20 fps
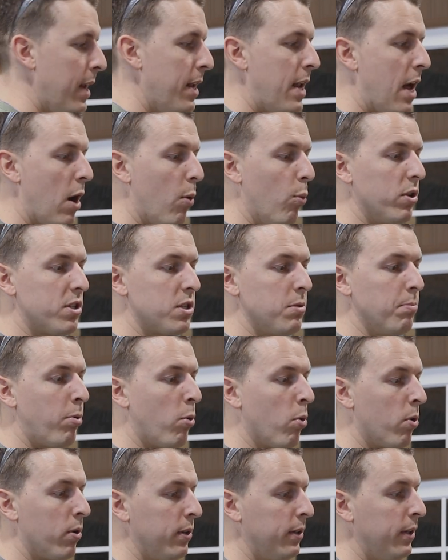Now what's
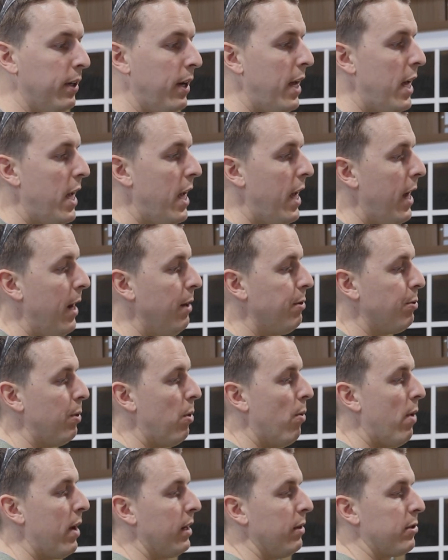important is
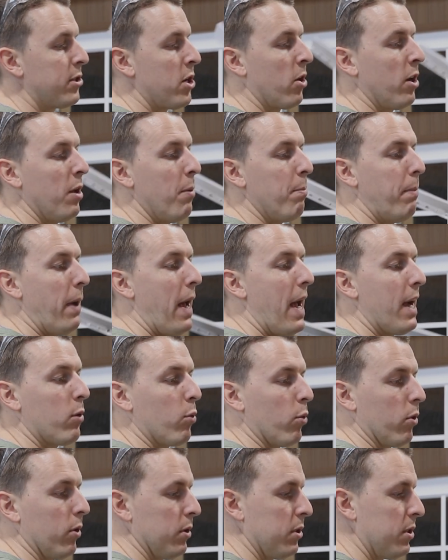we want to turn it
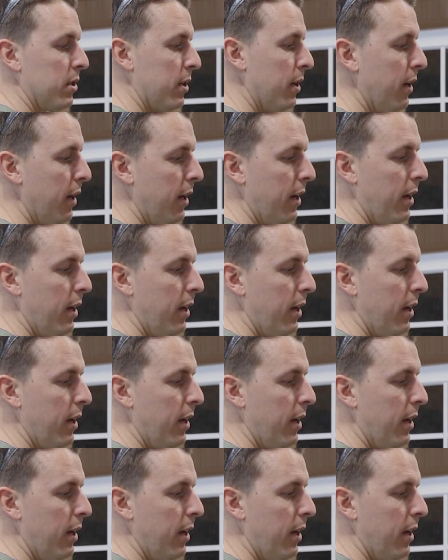backwards